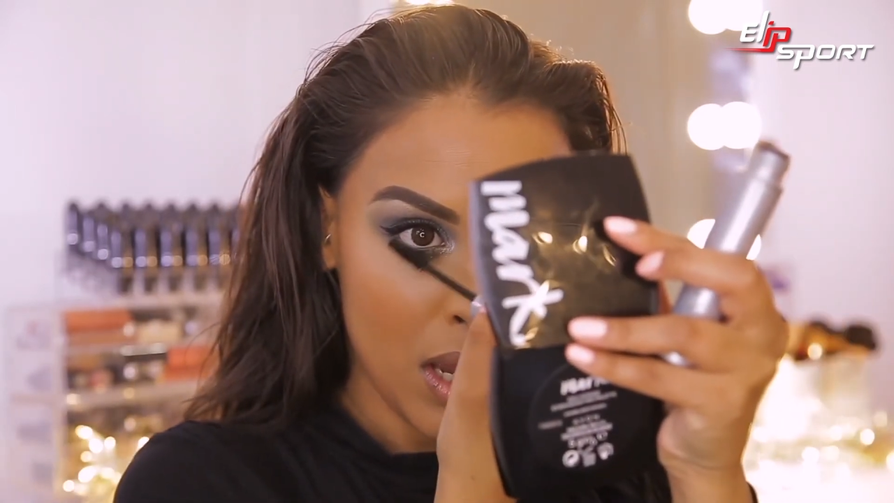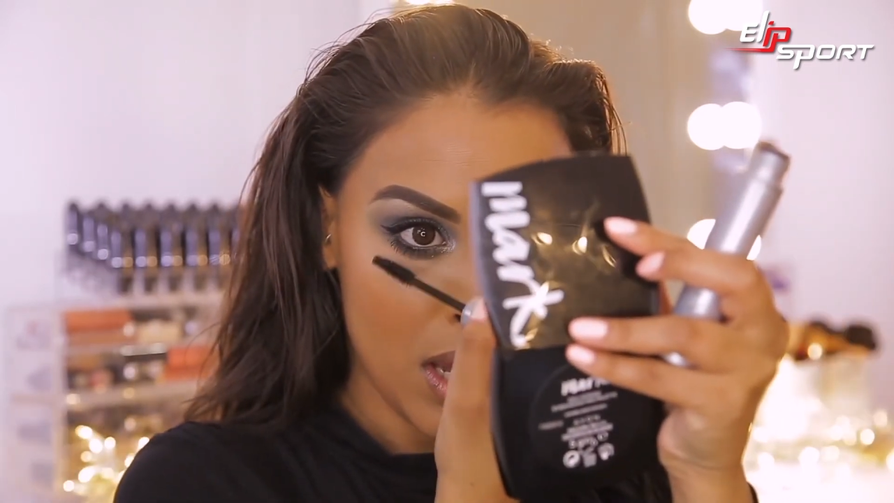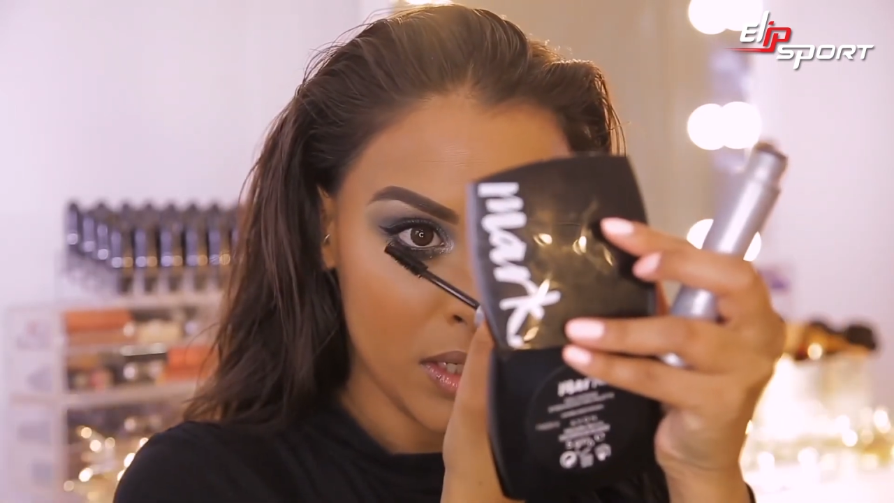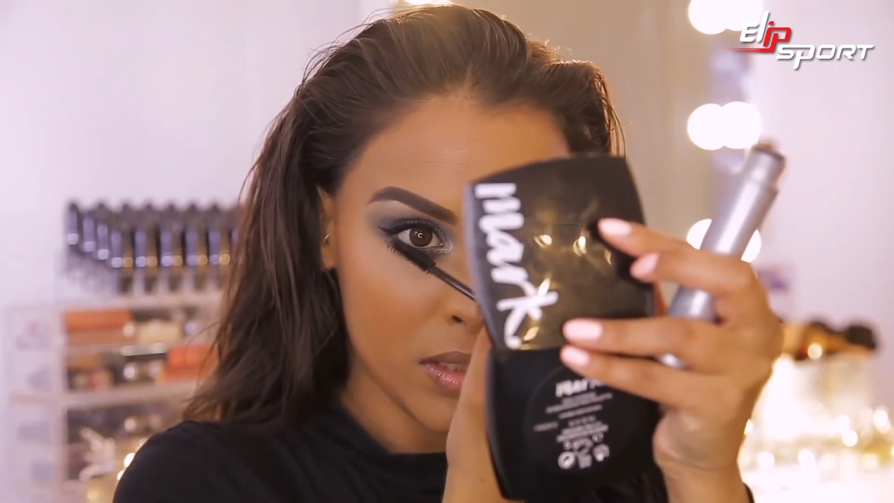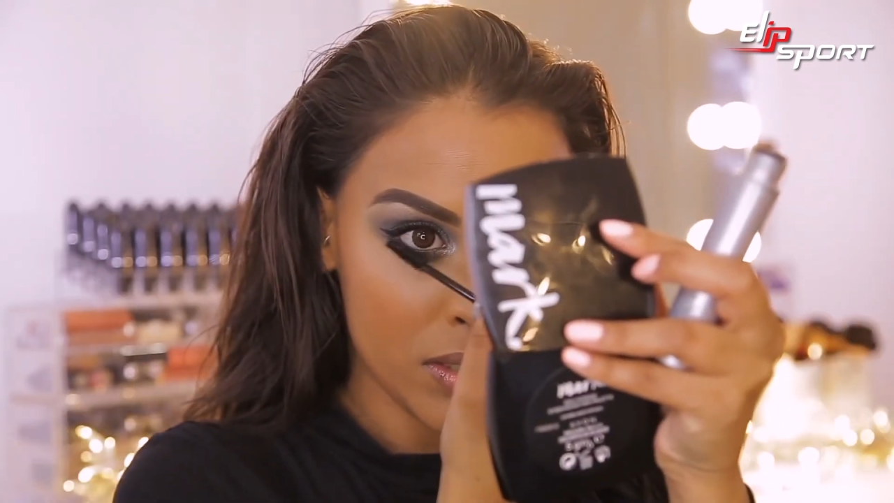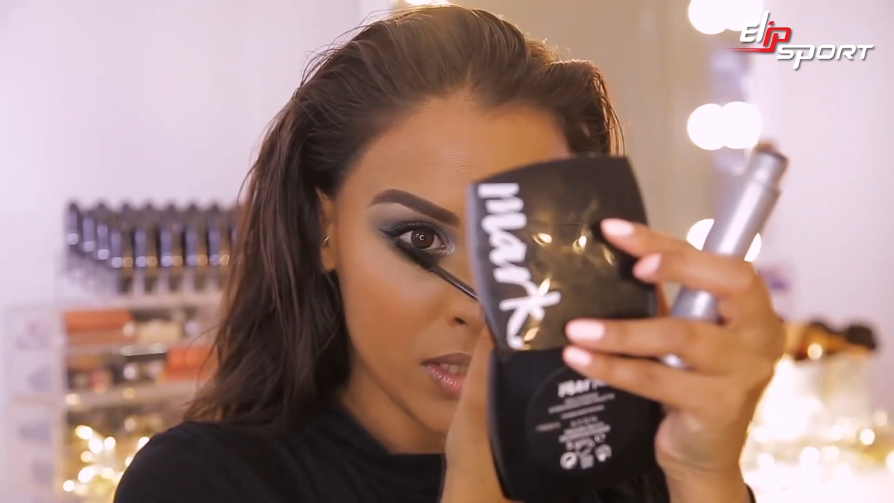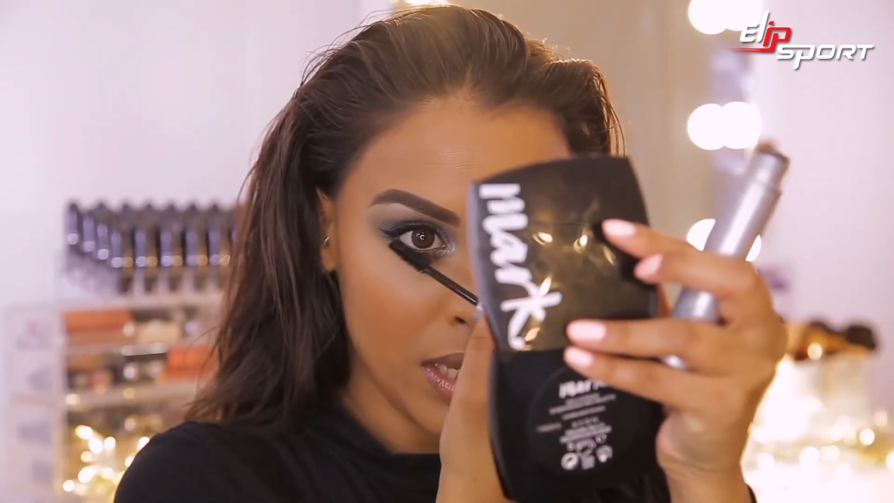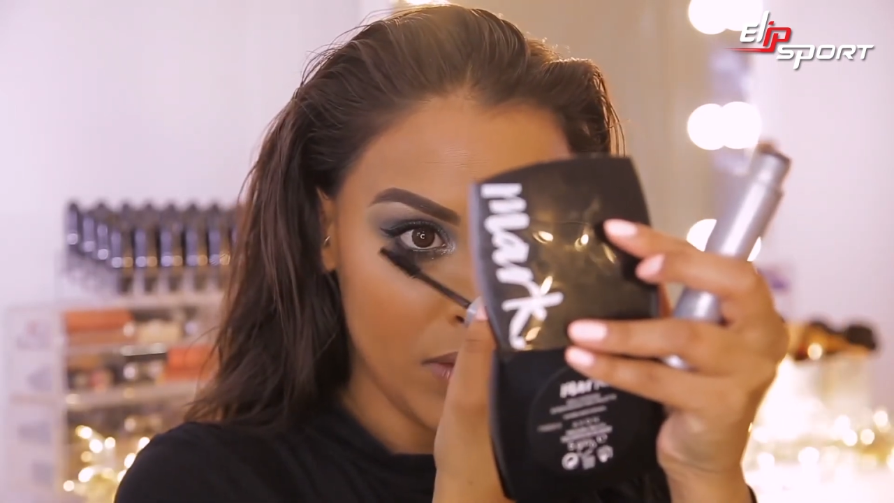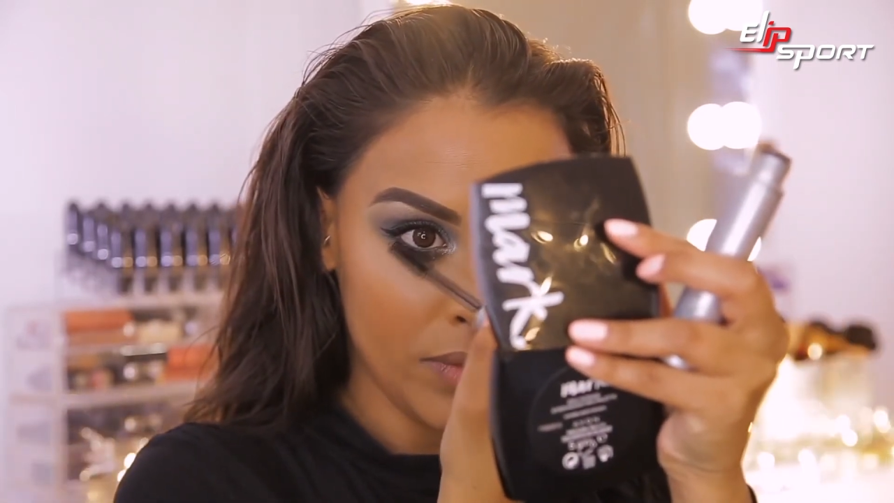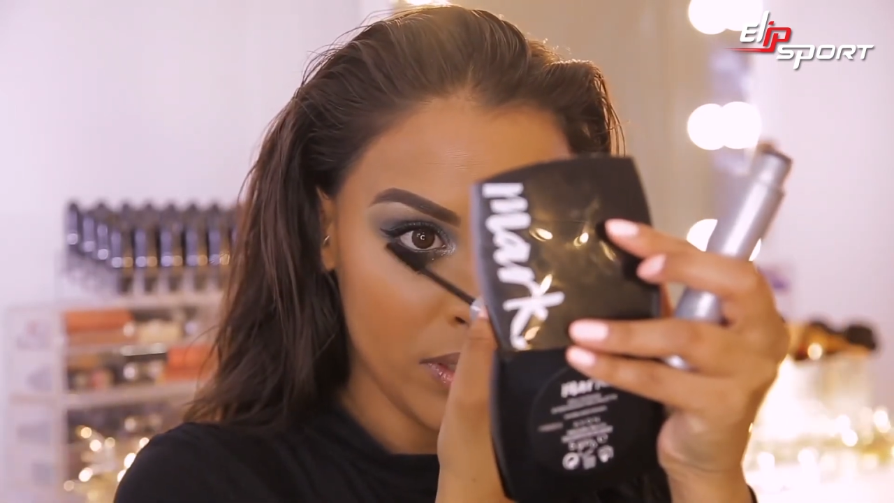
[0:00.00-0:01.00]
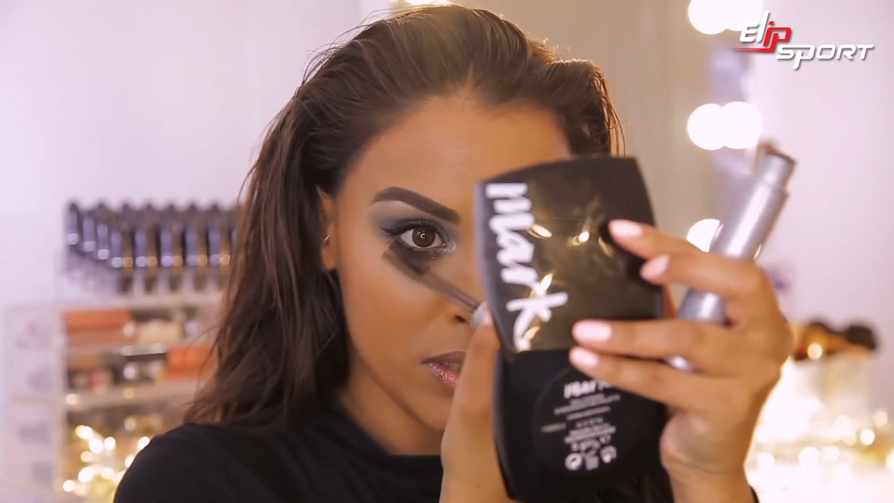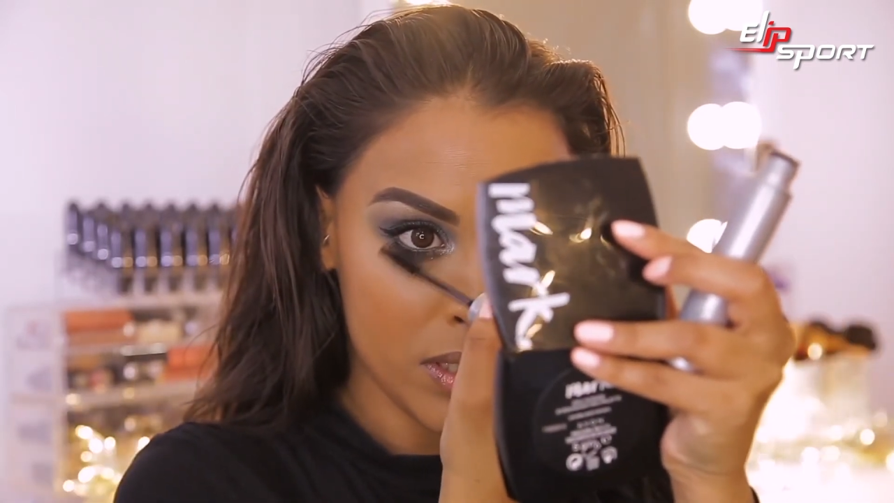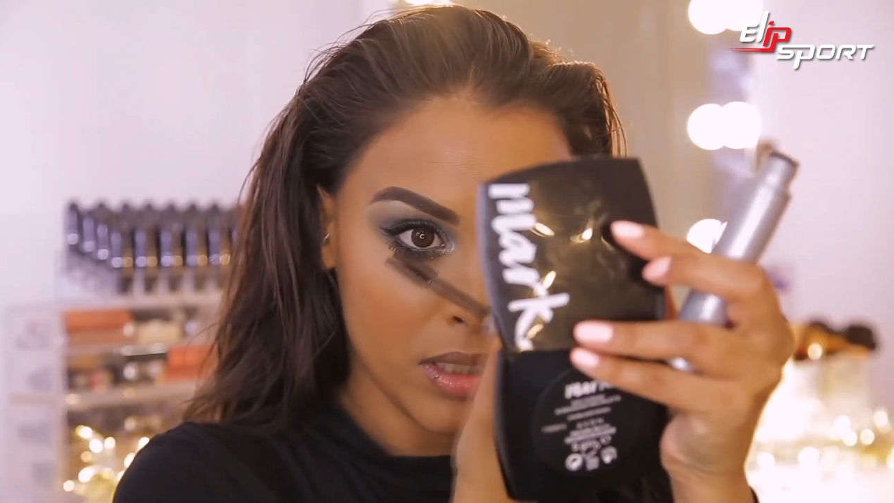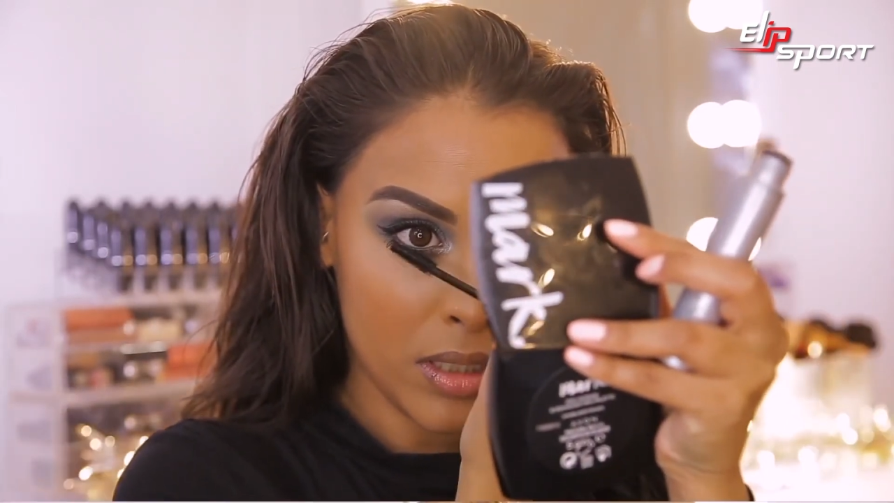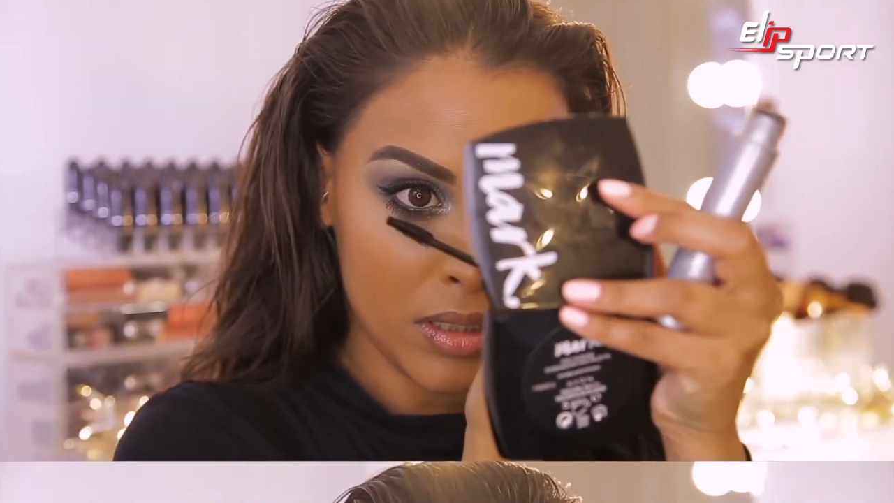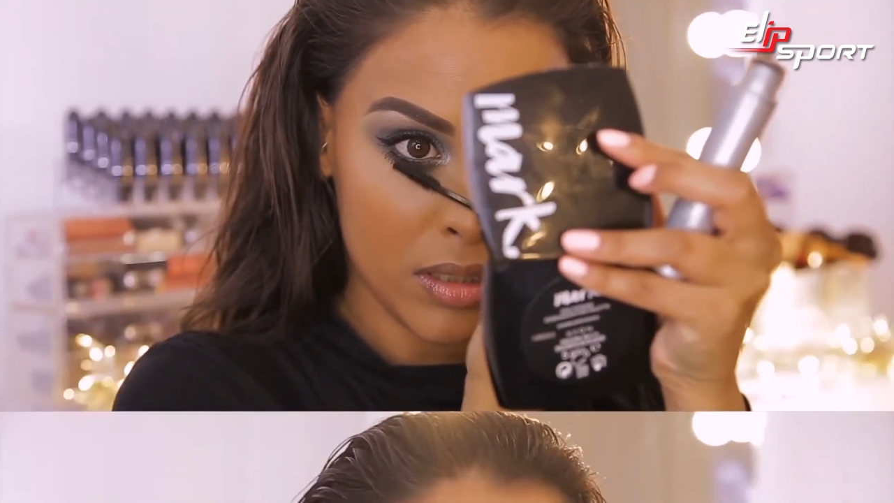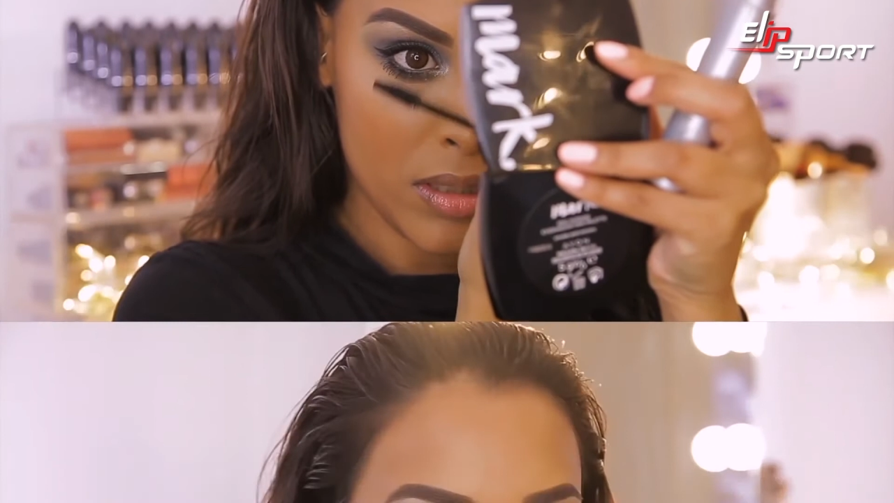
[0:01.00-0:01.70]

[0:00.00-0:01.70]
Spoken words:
and it does that effortlessly.